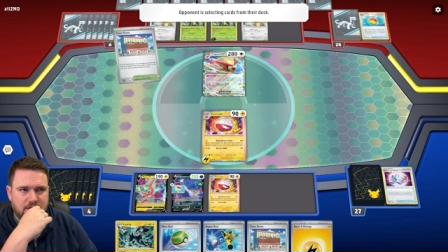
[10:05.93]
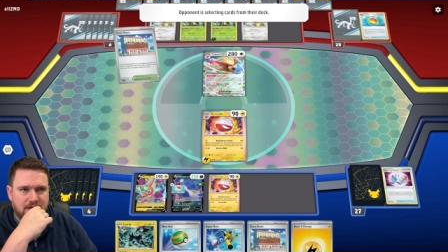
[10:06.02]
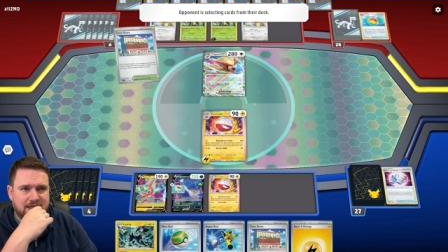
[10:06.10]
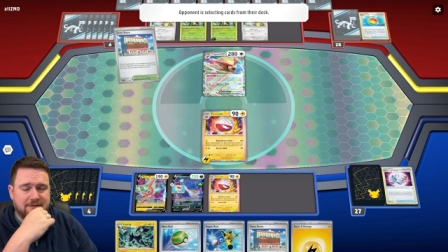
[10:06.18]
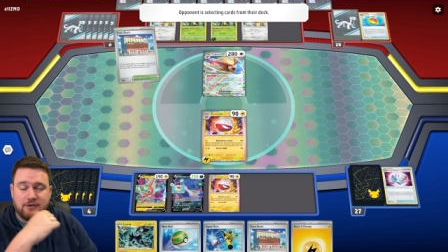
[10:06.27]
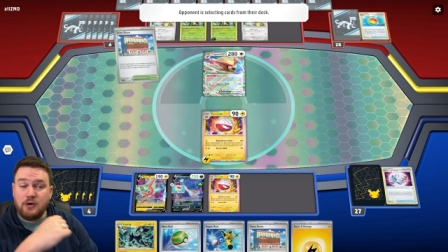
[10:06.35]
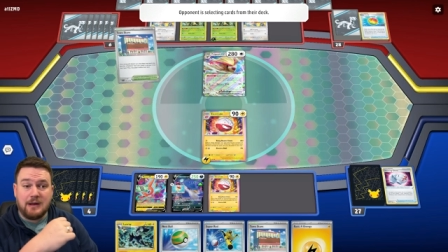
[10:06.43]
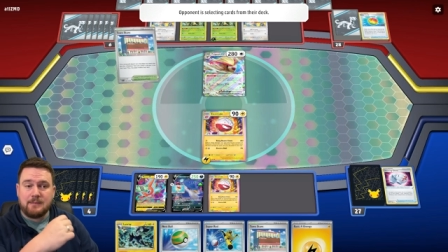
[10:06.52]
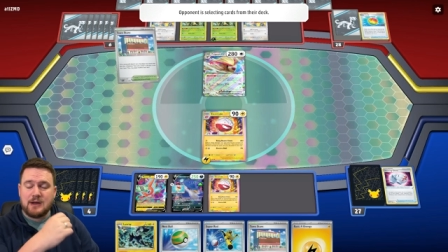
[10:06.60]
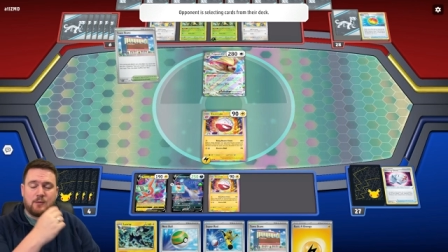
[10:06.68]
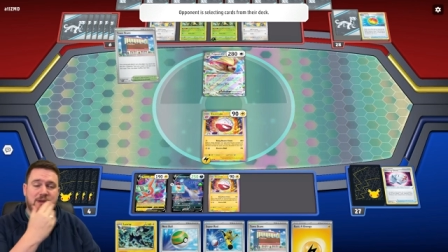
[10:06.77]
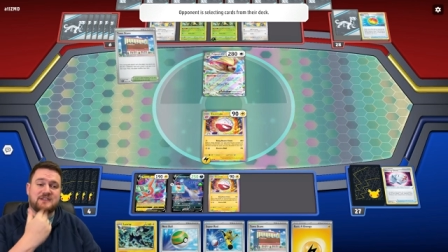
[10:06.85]
You never know. I
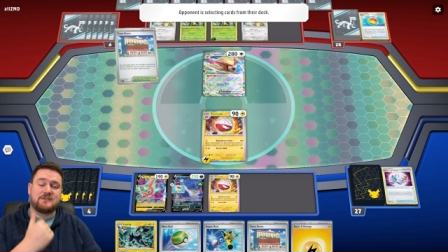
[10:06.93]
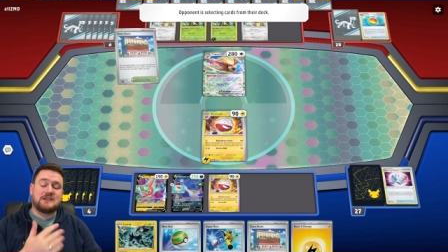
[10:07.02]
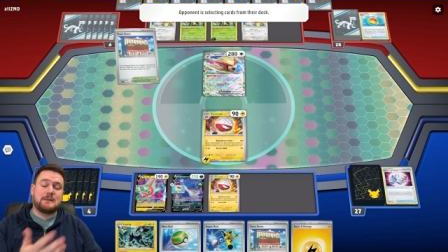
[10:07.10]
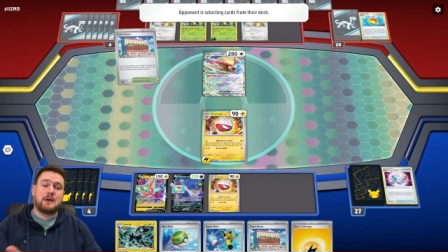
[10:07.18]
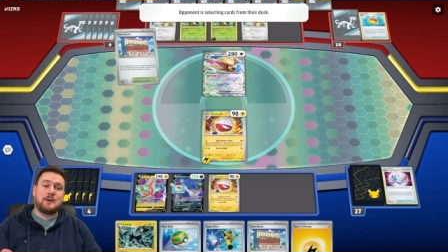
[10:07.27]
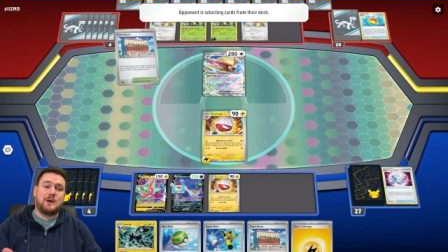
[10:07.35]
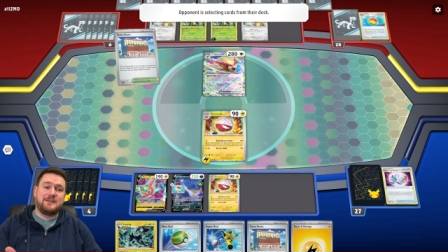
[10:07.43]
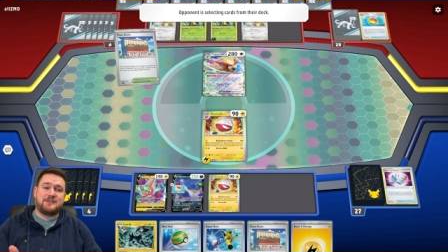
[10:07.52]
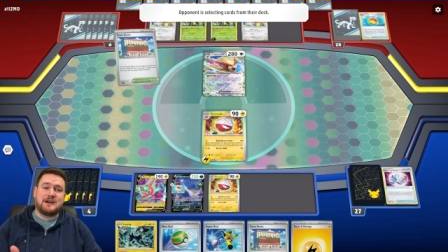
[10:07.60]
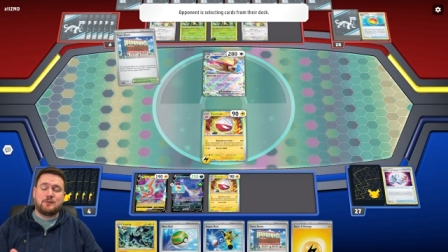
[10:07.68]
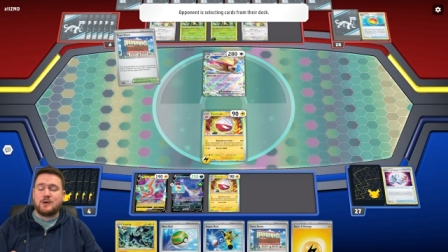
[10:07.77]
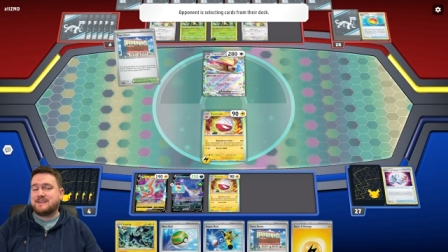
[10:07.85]
might once I've done my one
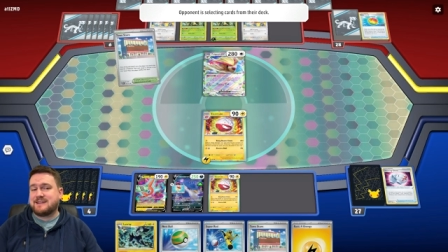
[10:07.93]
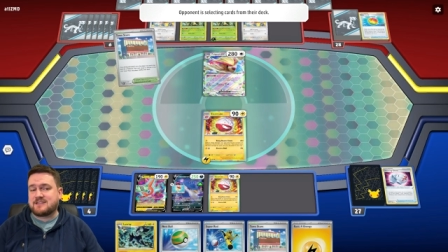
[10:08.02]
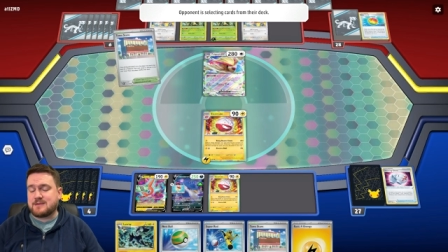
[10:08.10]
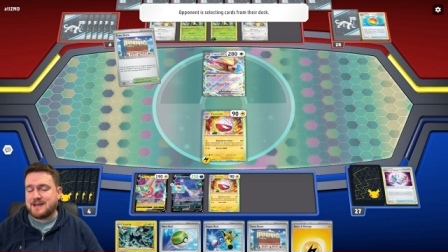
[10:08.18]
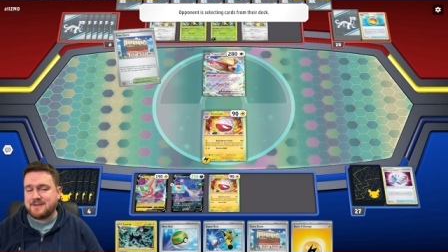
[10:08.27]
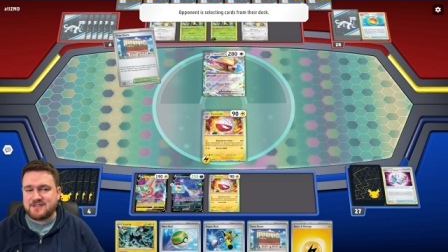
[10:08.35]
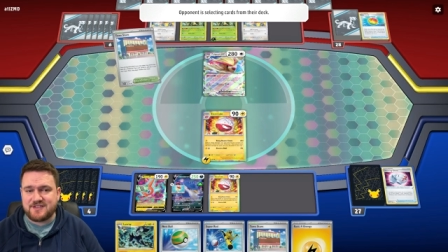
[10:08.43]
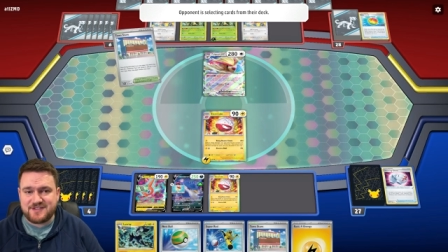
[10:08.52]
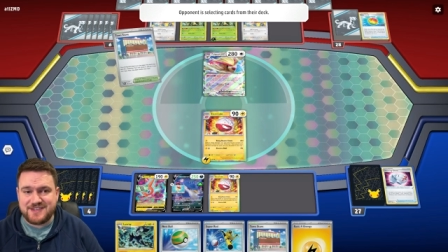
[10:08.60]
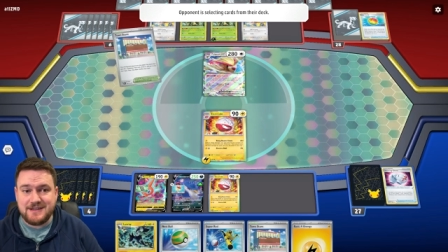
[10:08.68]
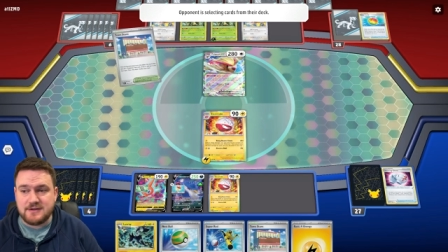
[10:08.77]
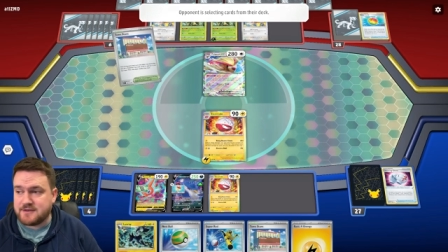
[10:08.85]
five one decks, I might have to
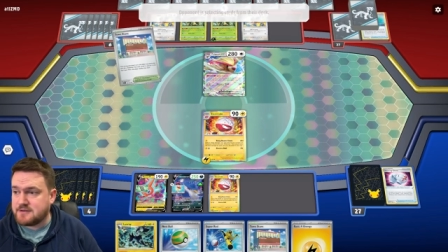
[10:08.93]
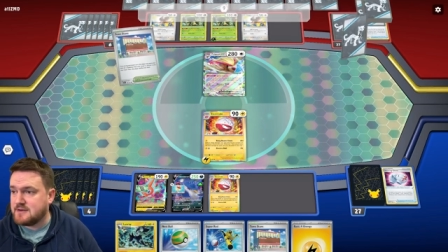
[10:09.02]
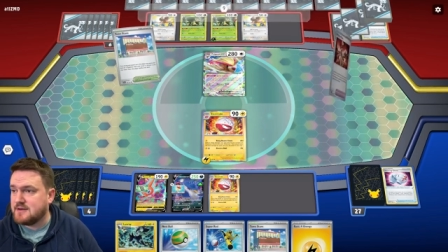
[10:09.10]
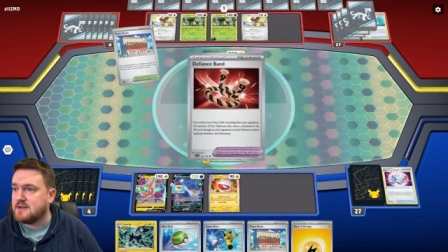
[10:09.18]
steal it.